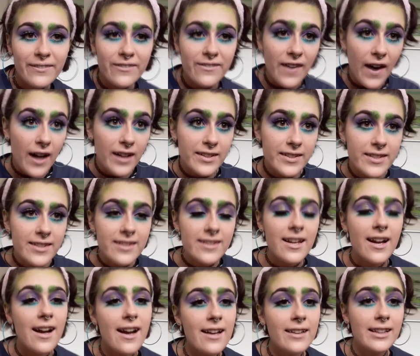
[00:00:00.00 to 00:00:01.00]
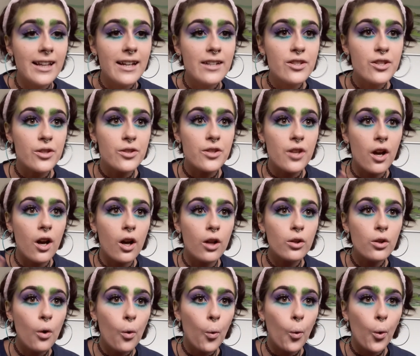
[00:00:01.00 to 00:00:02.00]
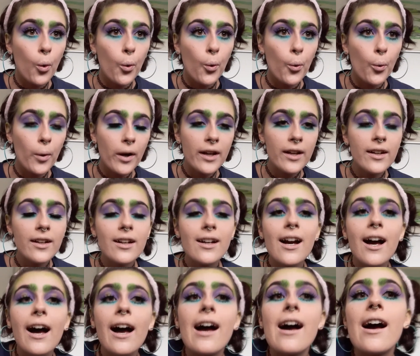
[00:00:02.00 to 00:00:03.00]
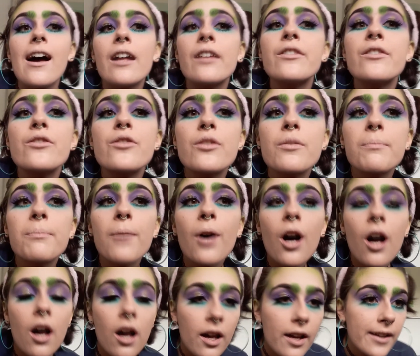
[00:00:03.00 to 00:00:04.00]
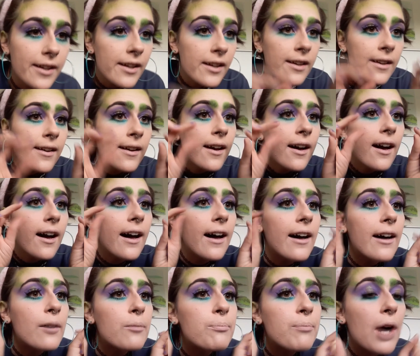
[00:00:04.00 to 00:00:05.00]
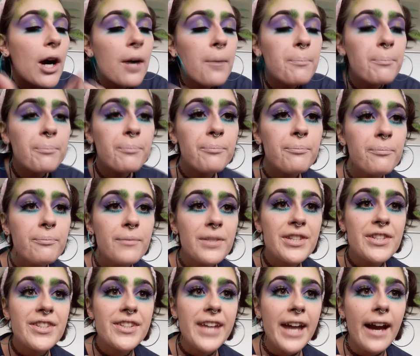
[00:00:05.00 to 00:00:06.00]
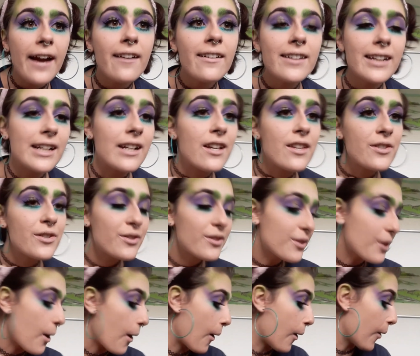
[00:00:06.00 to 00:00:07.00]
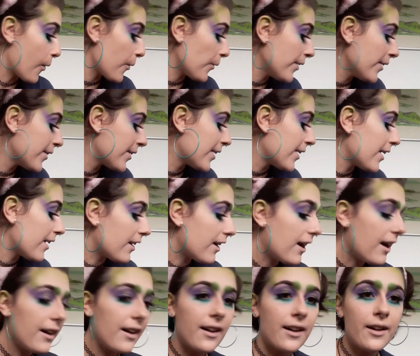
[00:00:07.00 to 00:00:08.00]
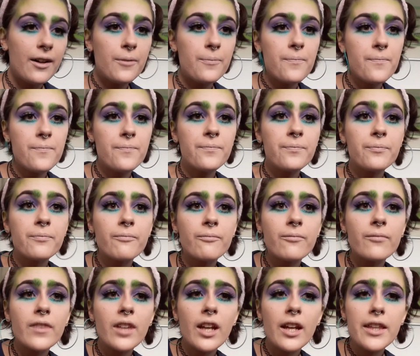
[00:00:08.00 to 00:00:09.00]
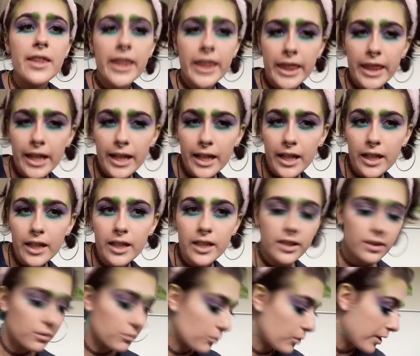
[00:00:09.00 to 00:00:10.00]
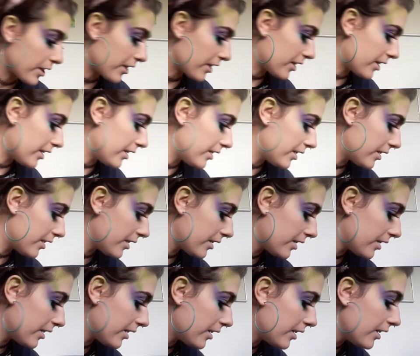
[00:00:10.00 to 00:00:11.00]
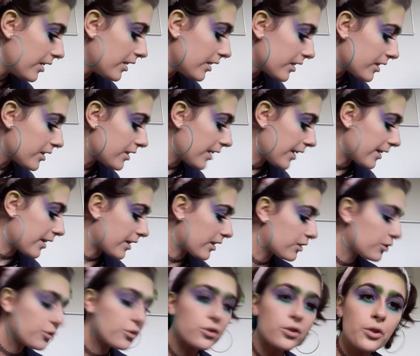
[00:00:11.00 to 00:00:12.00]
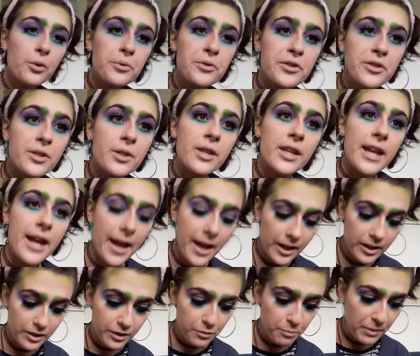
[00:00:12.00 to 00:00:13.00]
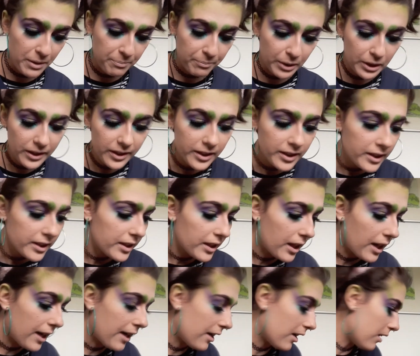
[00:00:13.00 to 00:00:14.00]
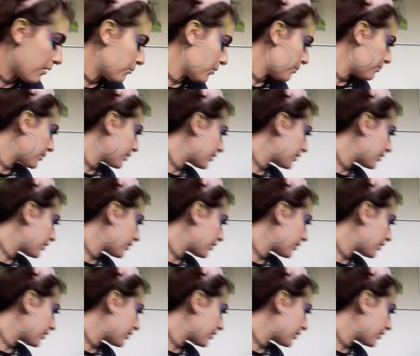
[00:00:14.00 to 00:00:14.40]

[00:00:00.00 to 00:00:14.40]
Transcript: false eyelashes on and my bottom mascara, so I think we're getting close to the end, people, but